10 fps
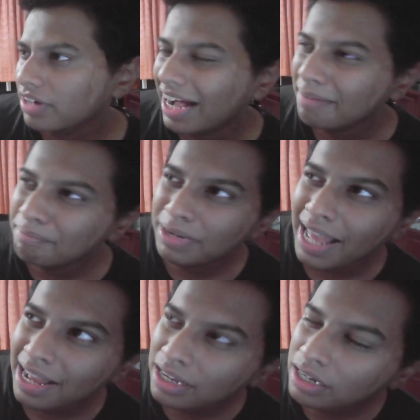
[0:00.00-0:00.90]

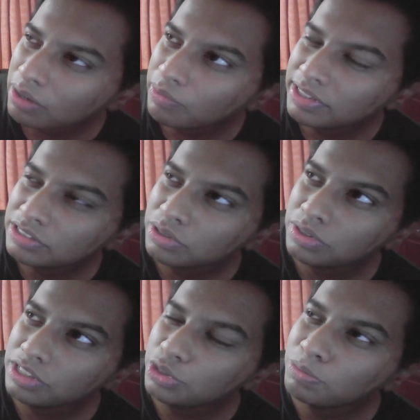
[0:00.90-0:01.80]
blank with this whole
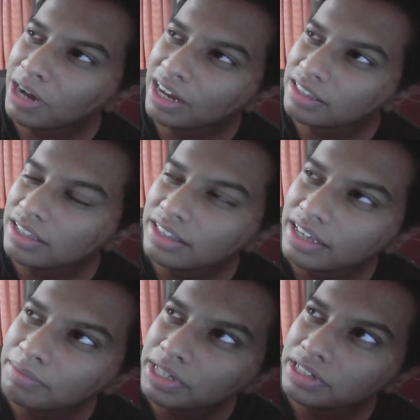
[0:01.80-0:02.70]
new Martha
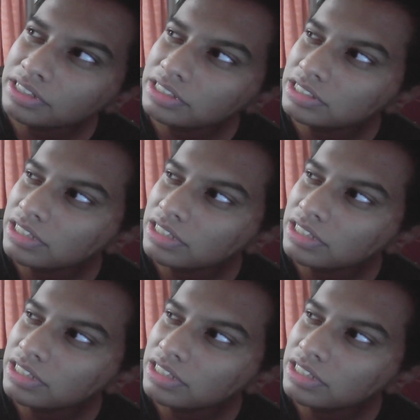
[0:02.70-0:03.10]
thing, because